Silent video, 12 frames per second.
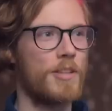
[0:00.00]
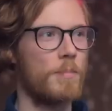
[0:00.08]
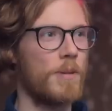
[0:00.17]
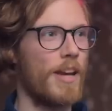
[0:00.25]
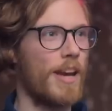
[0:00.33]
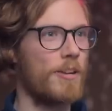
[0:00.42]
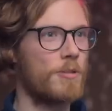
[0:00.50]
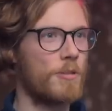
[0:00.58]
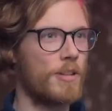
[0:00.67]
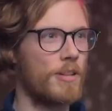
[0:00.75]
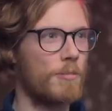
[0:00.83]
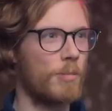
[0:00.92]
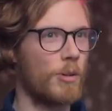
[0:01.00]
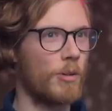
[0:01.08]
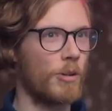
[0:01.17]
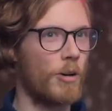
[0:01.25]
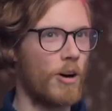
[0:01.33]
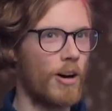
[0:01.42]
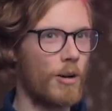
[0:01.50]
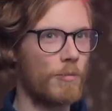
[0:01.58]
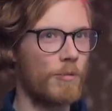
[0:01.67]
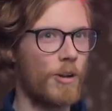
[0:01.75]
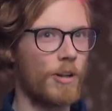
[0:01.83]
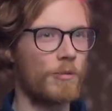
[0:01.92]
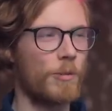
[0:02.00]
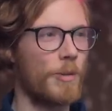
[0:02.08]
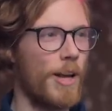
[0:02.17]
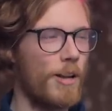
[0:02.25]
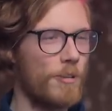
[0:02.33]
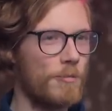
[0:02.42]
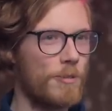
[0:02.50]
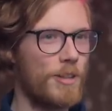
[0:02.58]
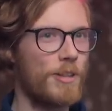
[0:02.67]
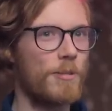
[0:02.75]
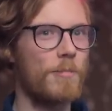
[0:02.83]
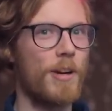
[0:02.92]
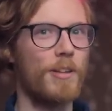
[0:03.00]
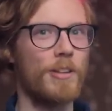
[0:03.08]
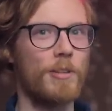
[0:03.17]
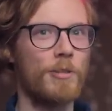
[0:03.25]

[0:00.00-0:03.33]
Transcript: Tippi Hedren broke her arm falling from an elephant. Melanie